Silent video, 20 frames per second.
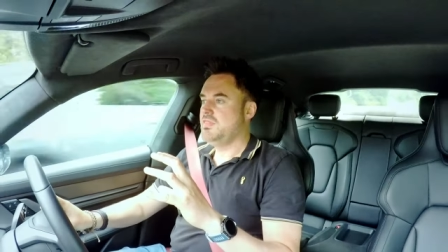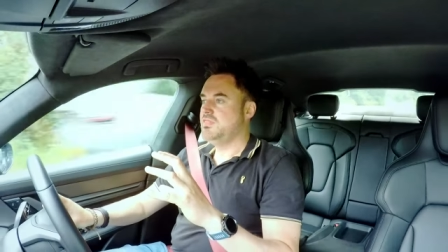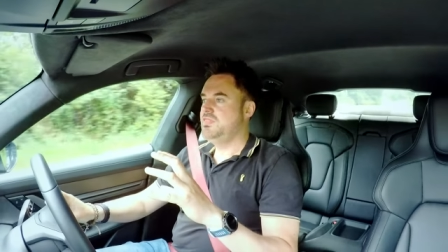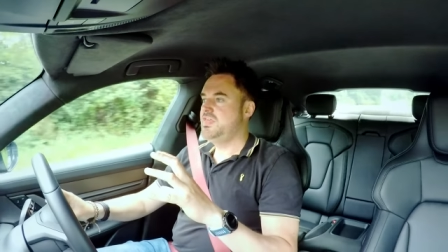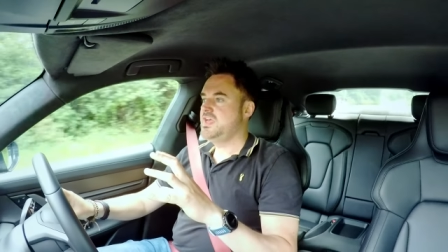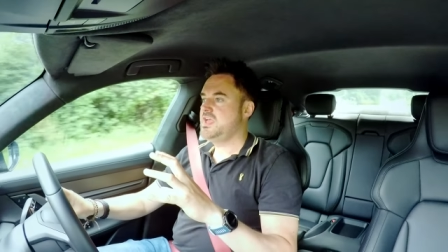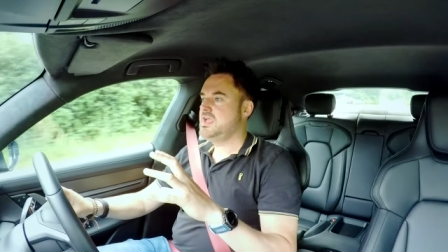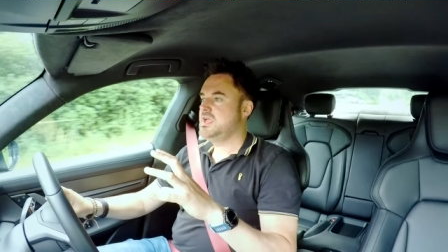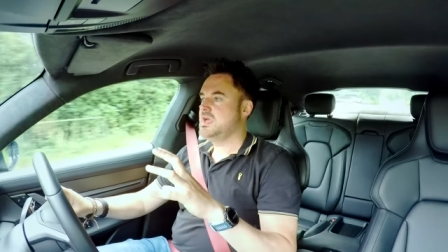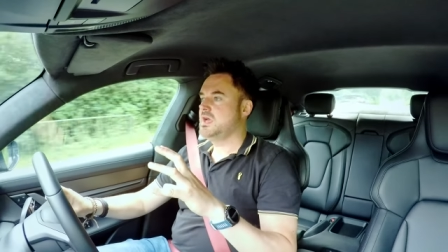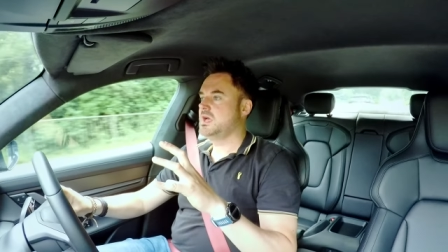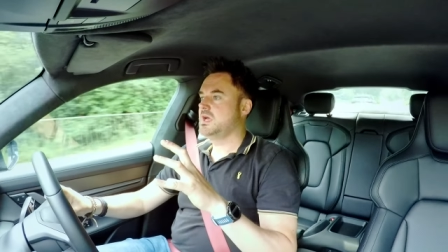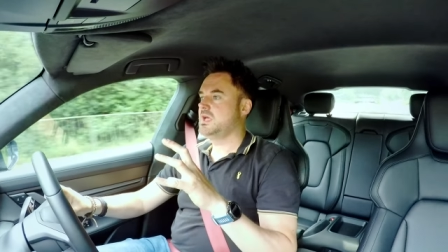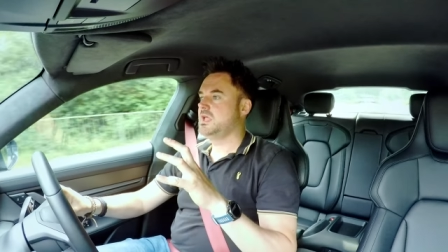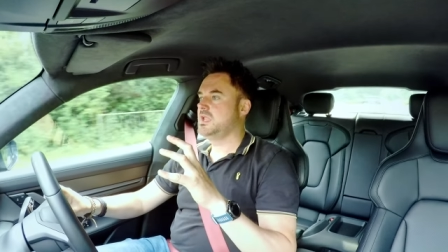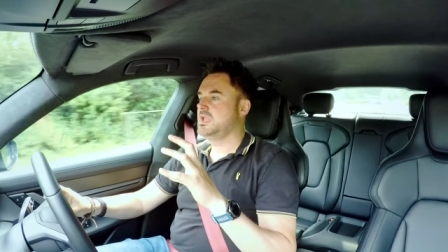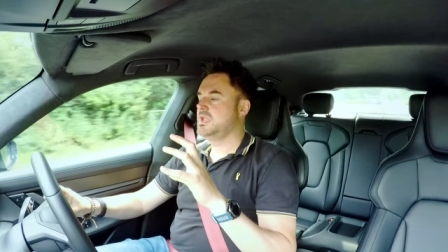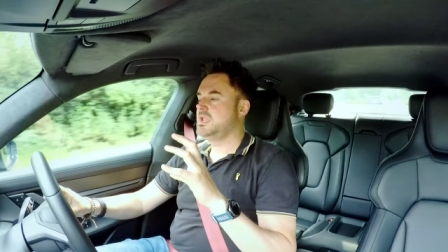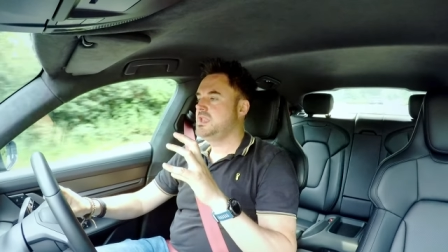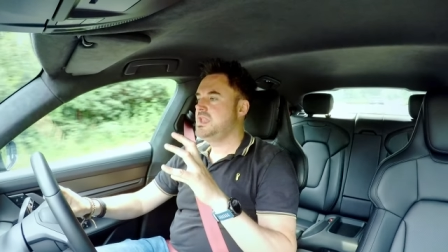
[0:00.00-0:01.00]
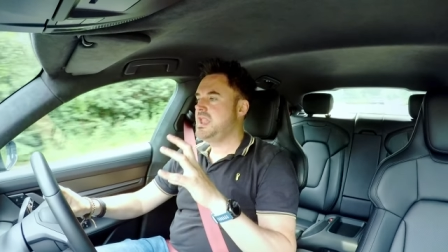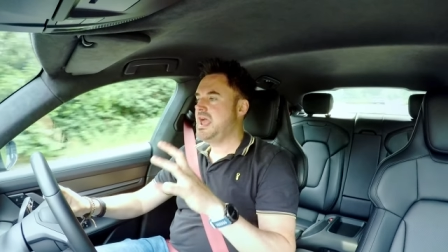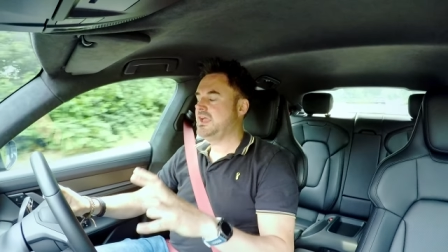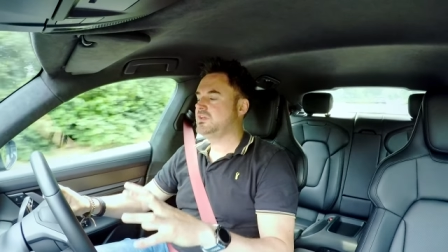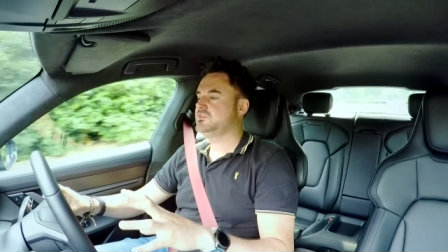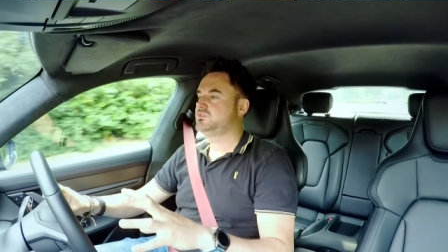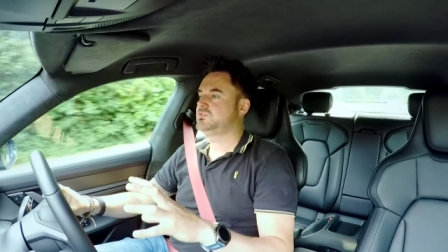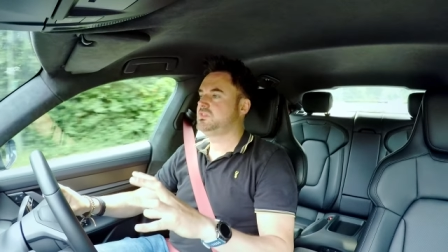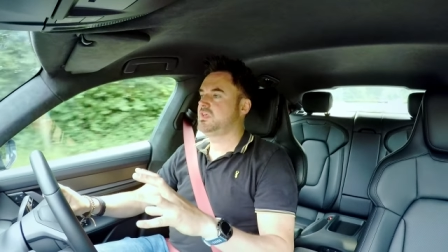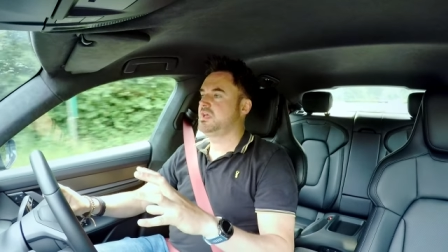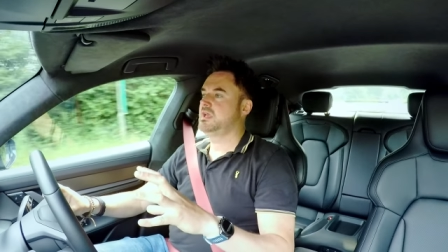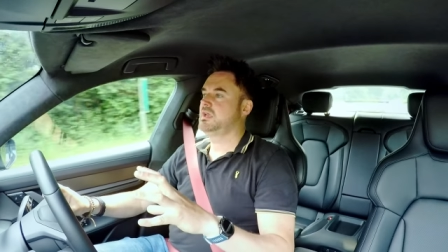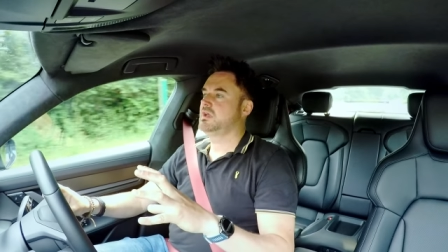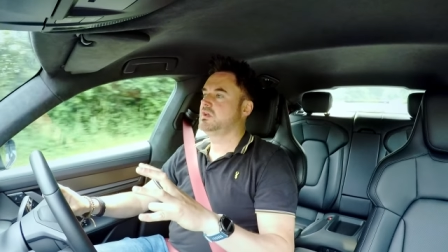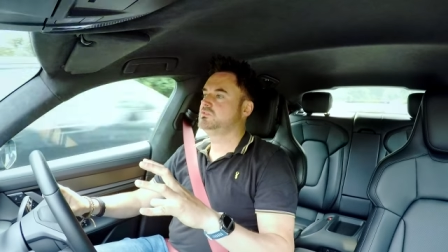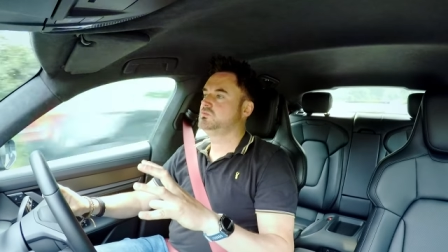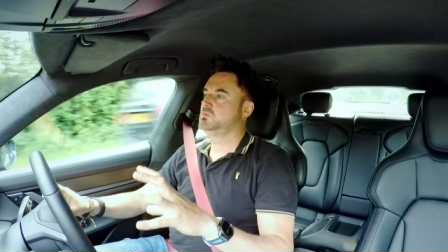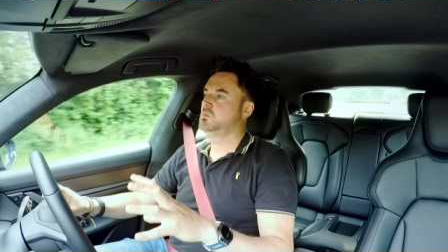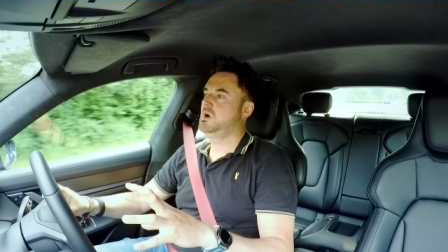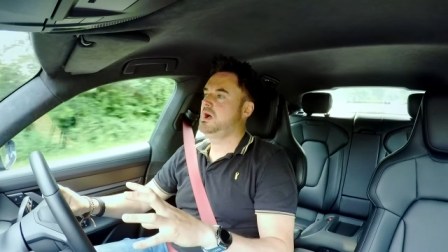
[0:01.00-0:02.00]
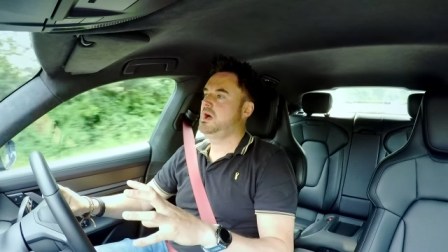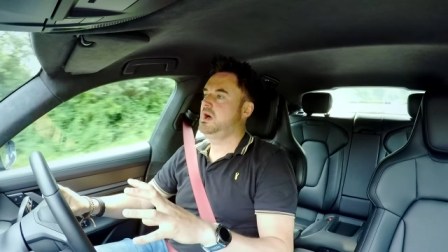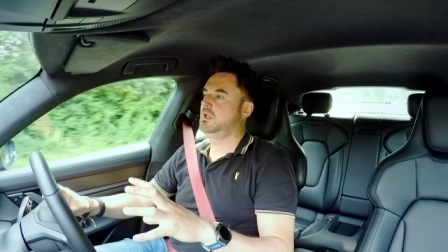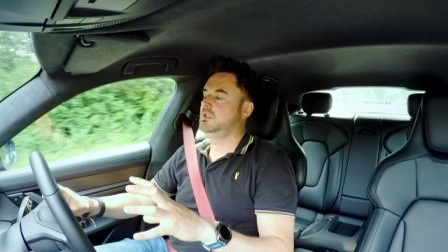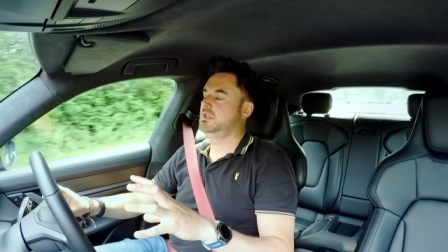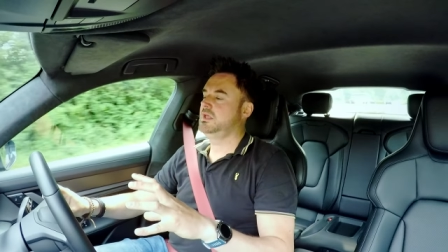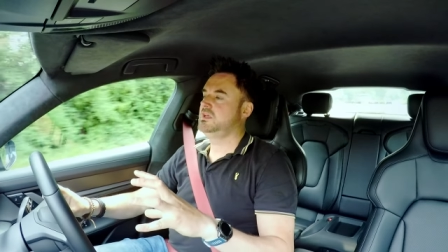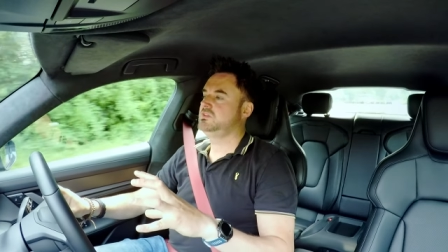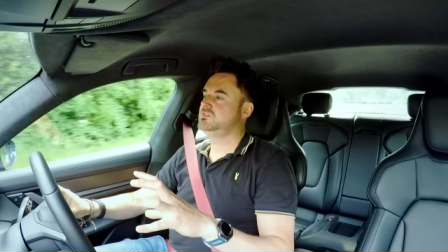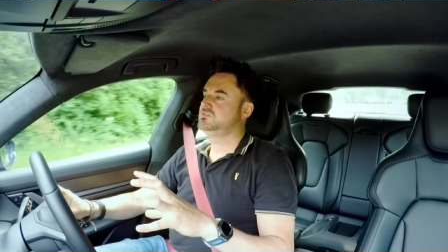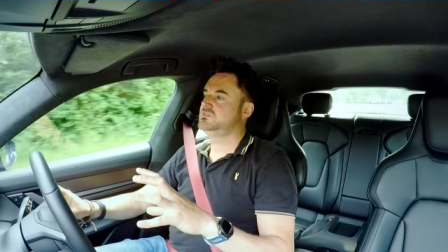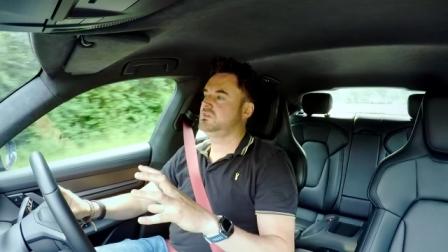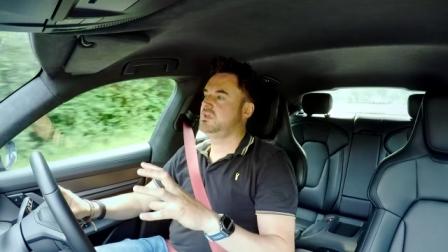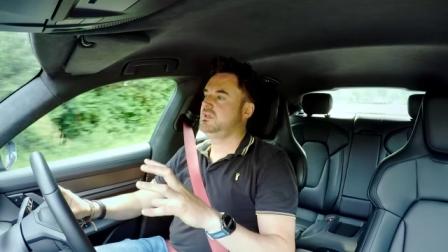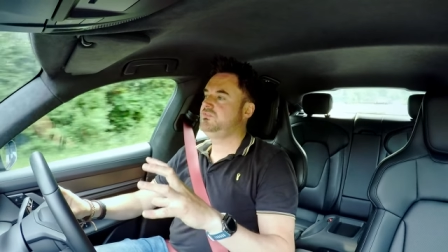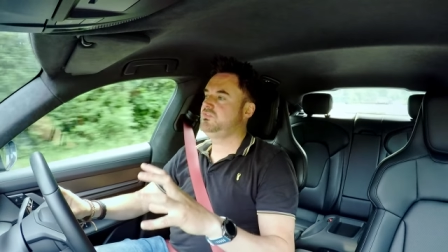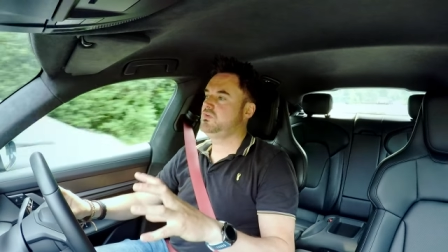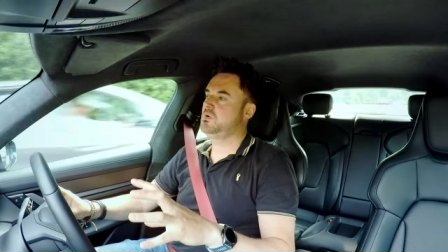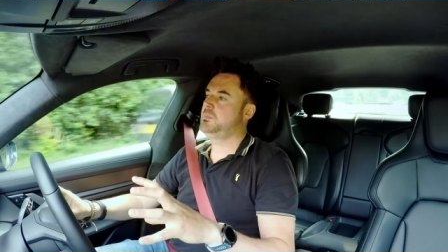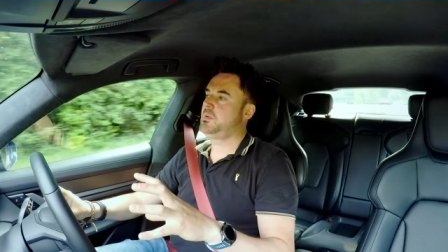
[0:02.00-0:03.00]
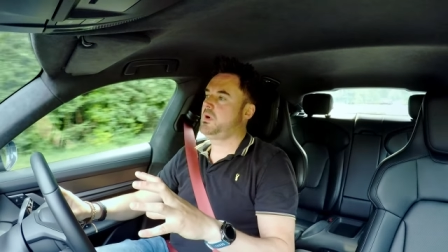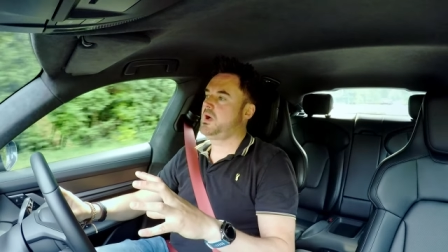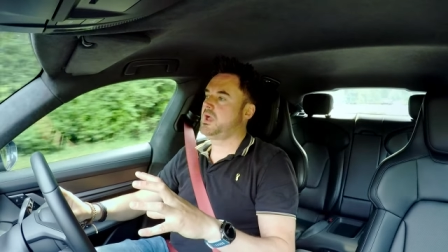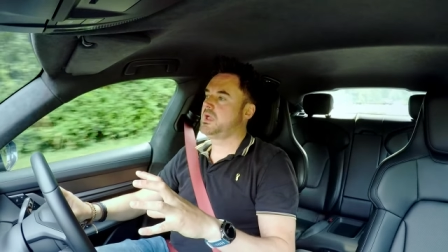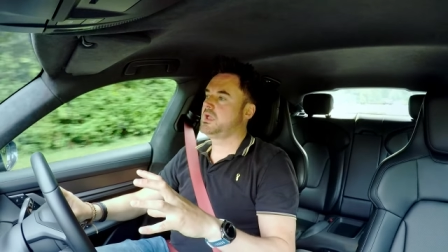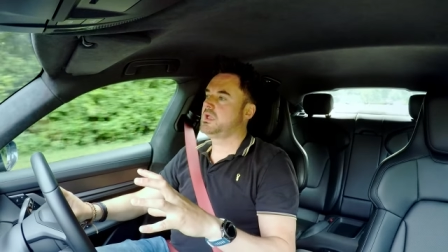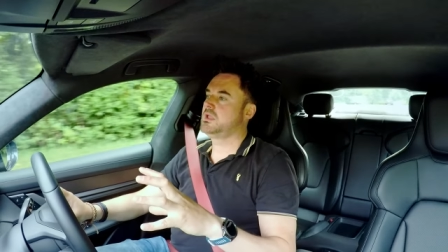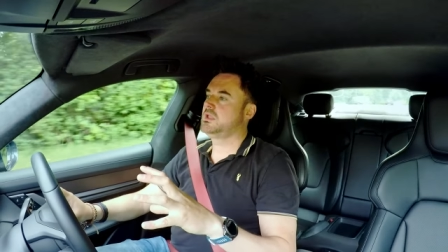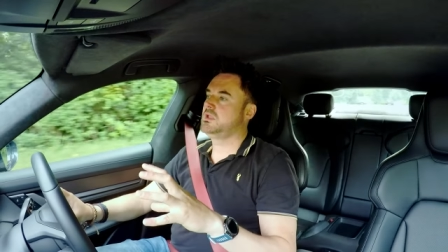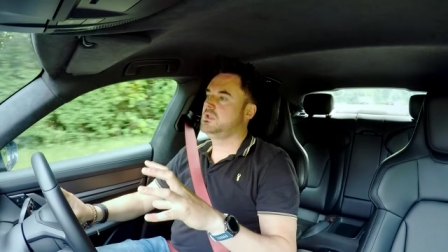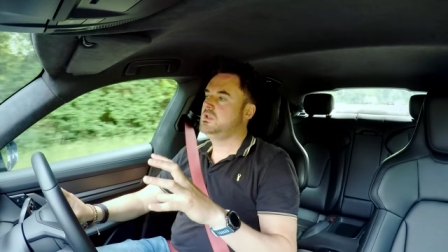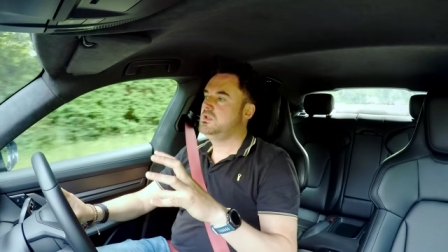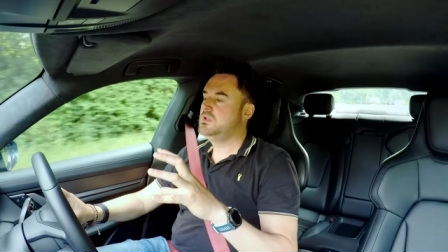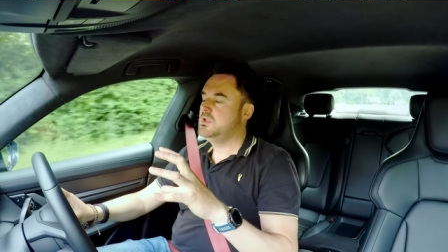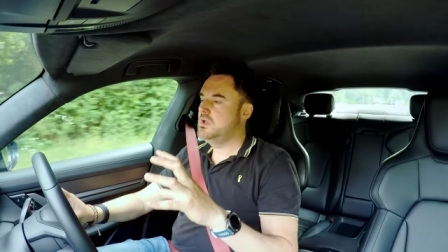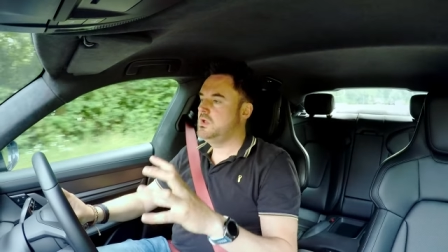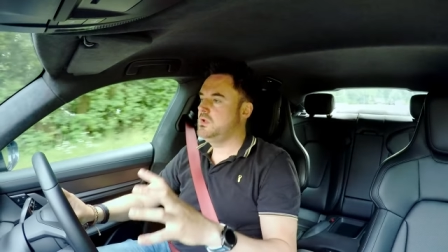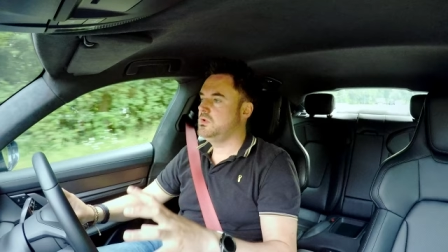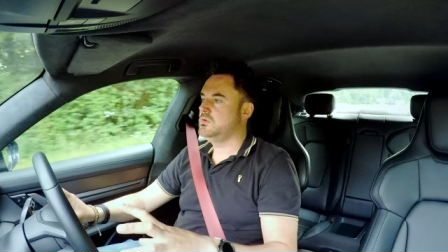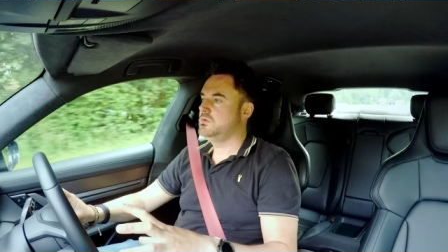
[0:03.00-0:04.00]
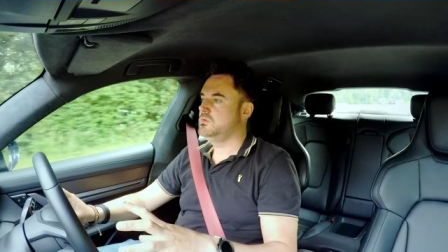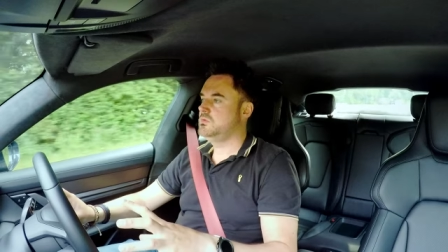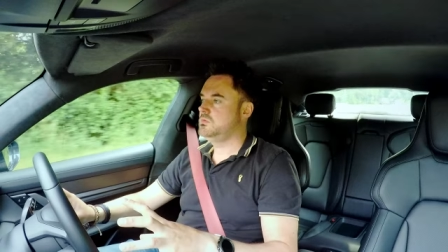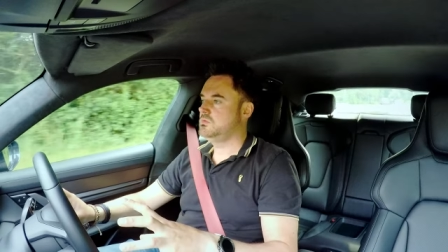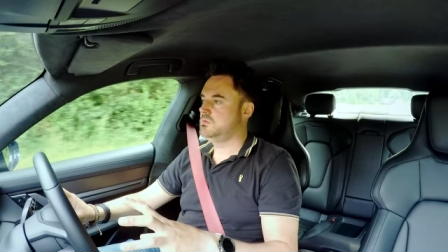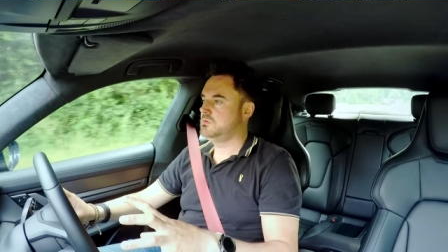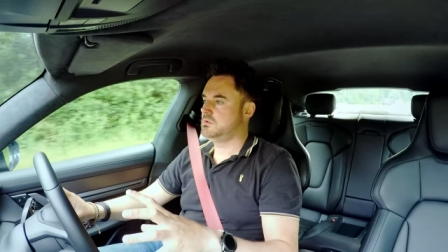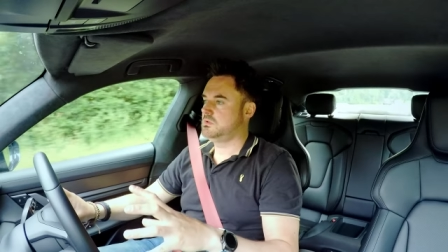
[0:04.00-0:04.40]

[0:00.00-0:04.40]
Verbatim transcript: The next thing as well is if you're buying new,